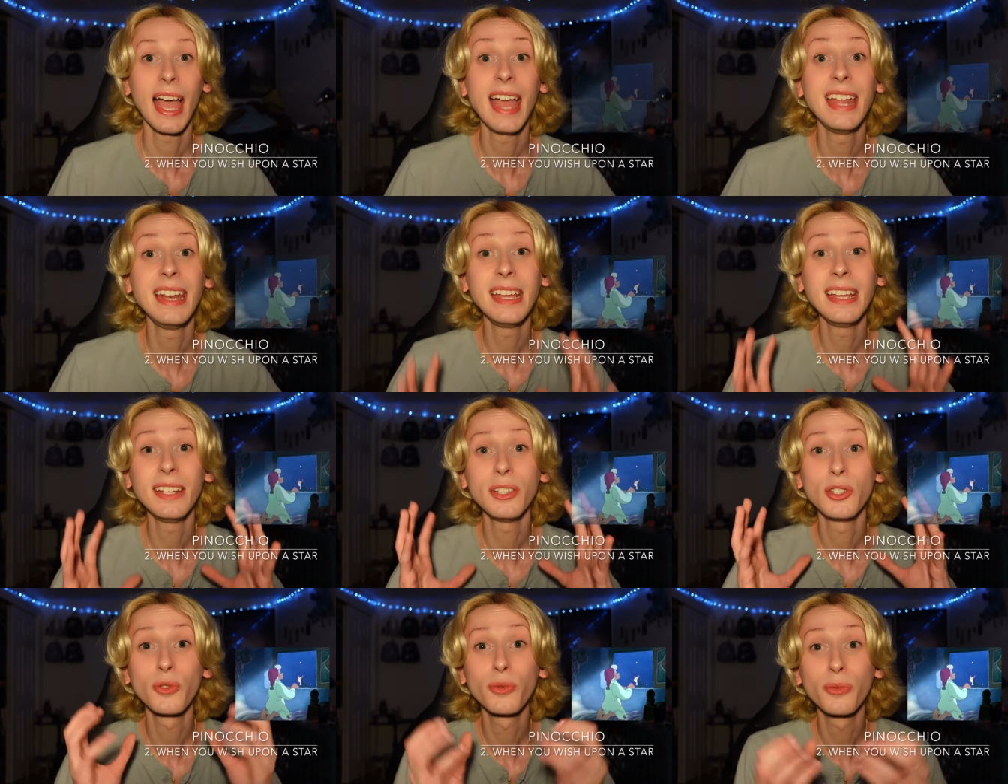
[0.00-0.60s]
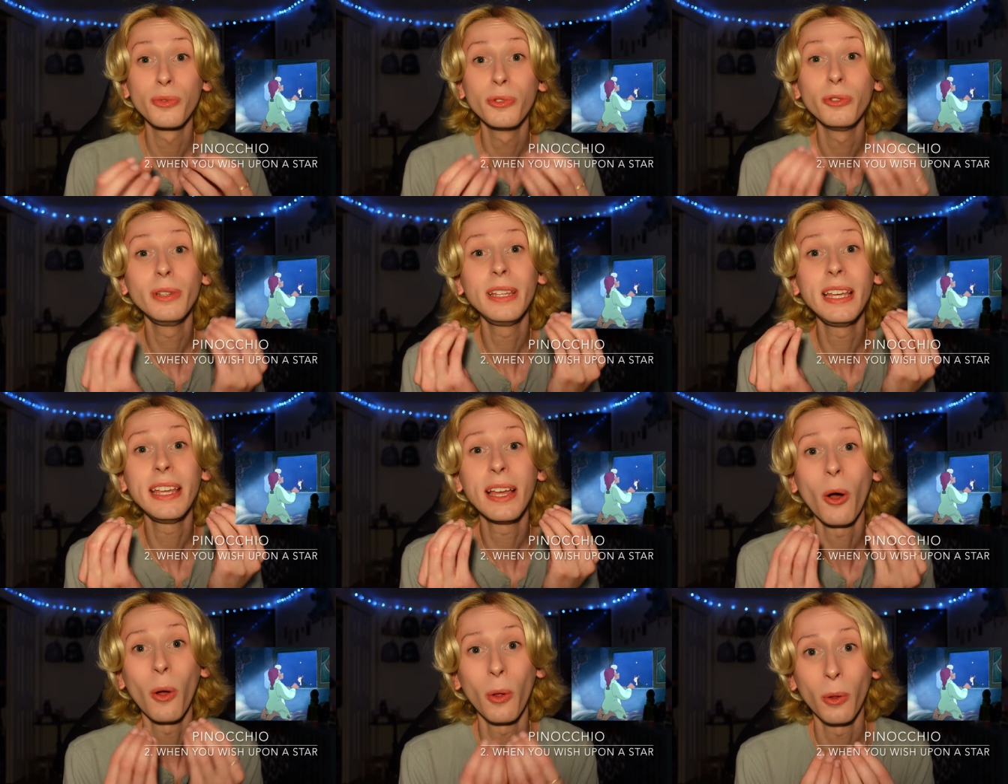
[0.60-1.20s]
And it
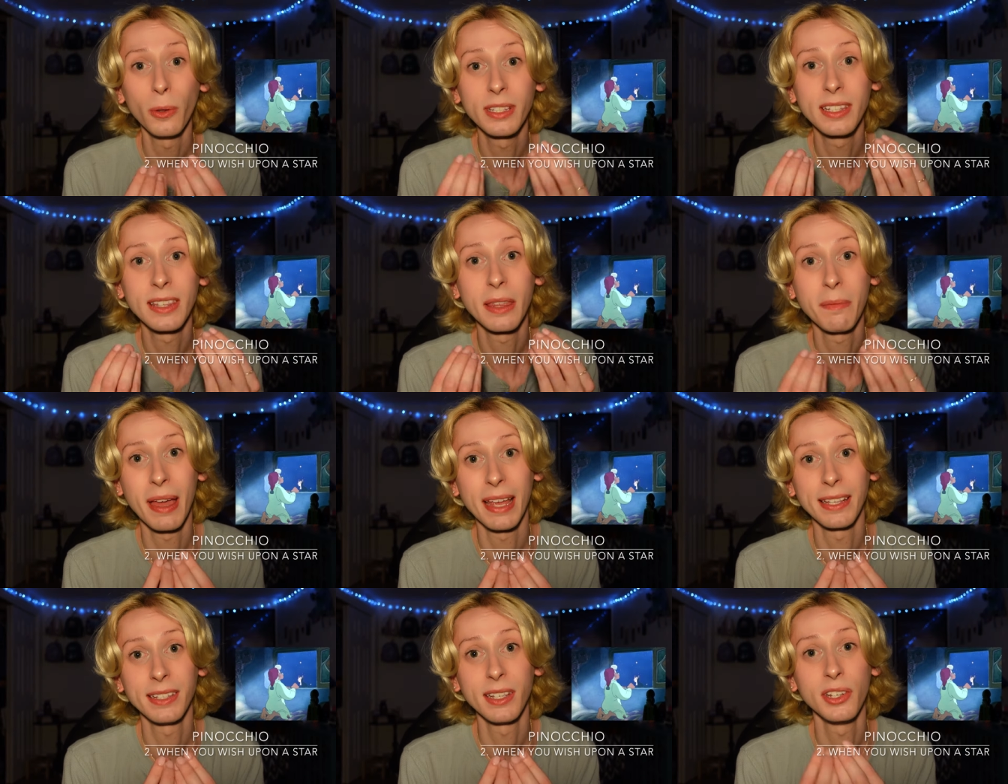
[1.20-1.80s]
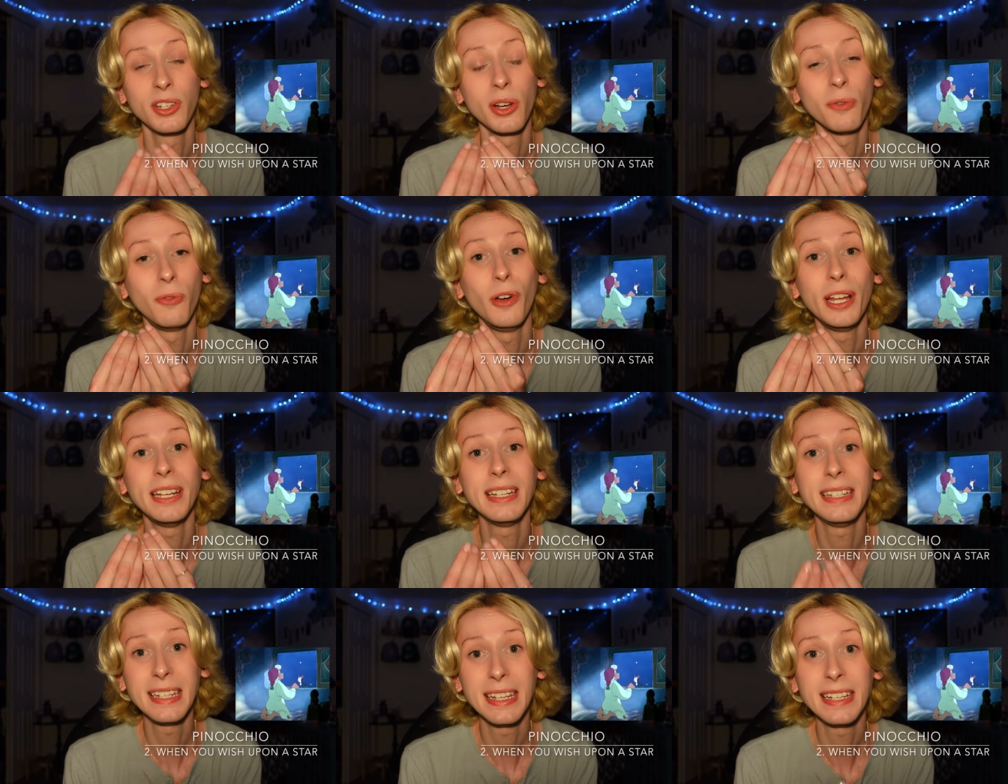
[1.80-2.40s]
truly holds the message of
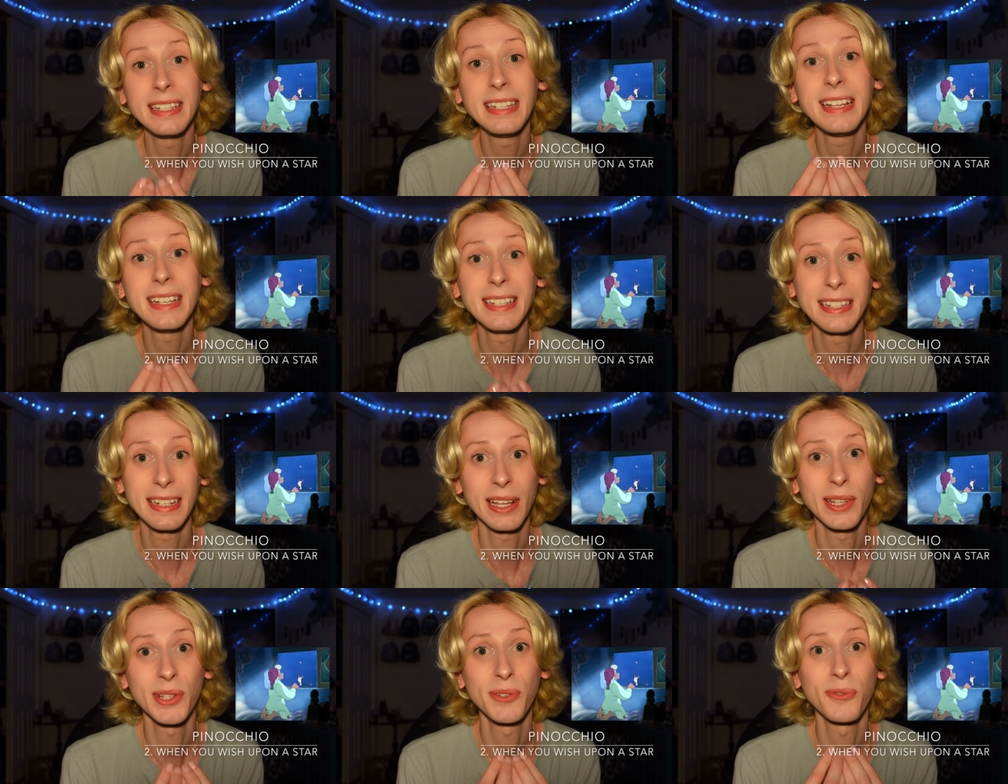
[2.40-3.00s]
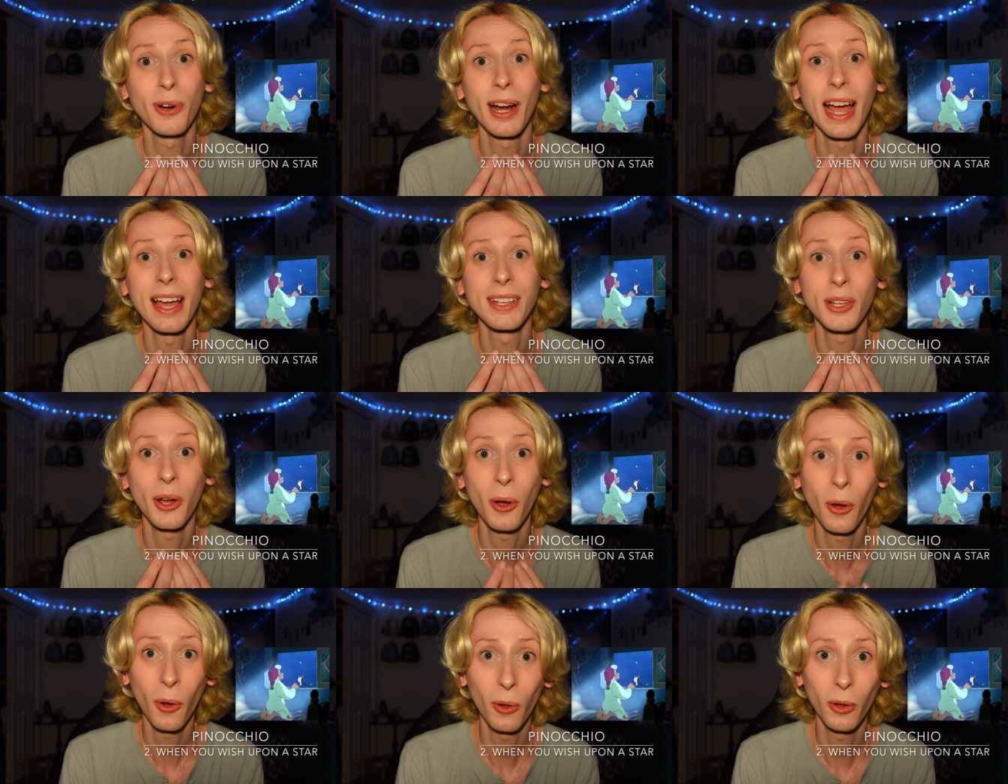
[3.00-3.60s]
what Disney stands for as
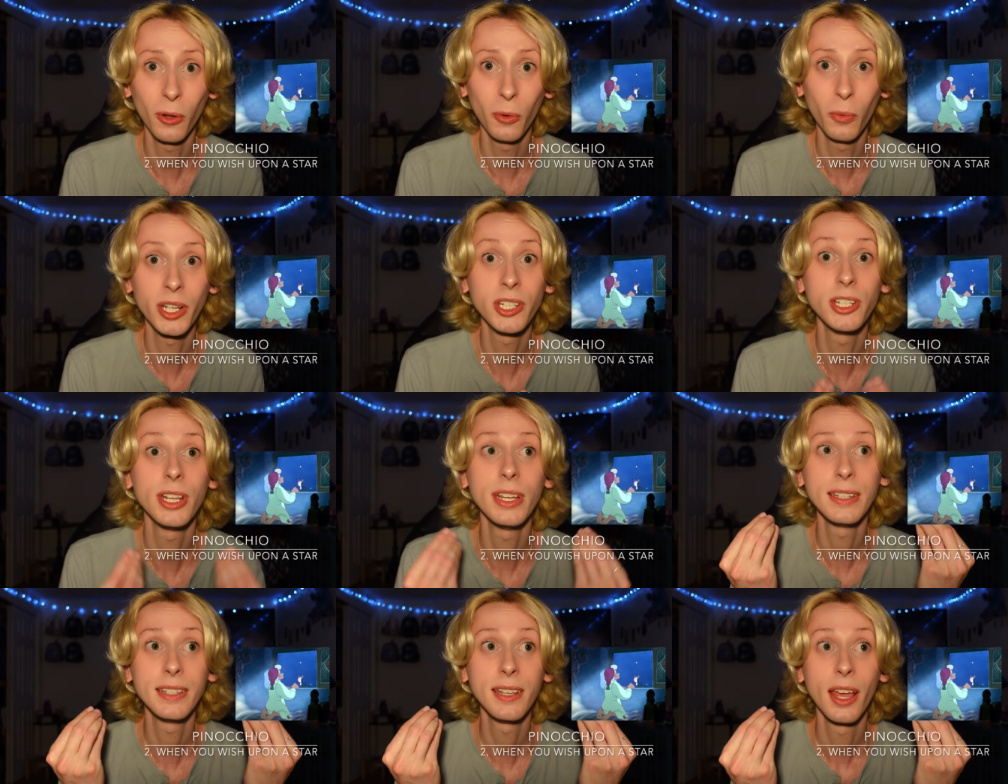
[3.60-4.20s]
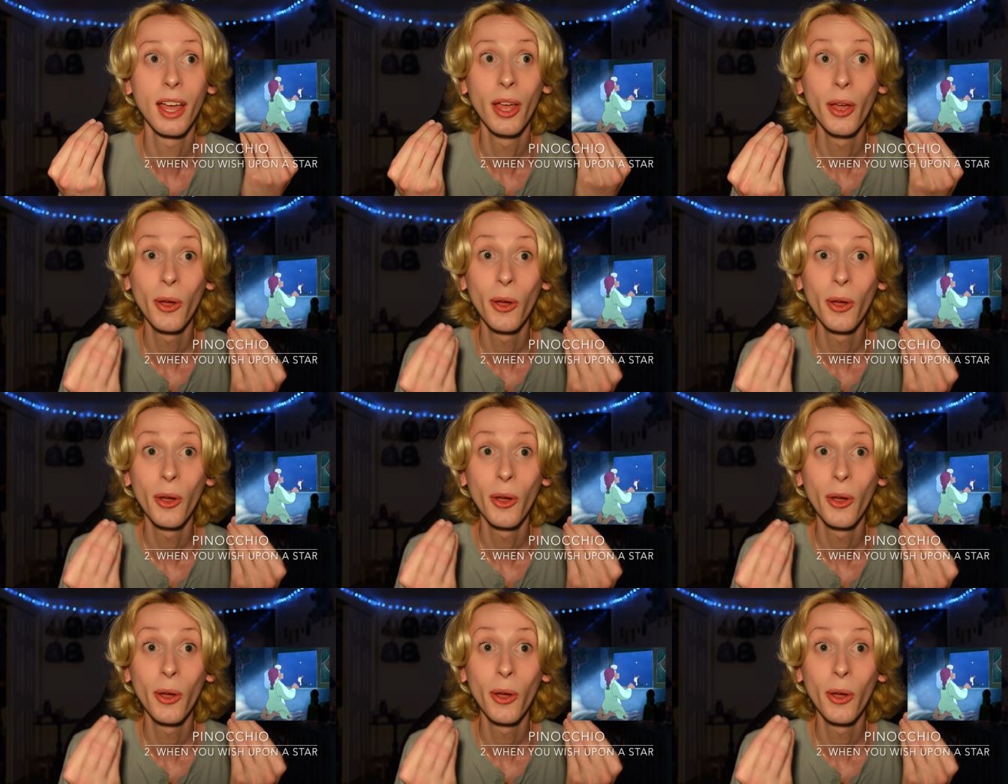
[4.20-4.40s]
a whole, which is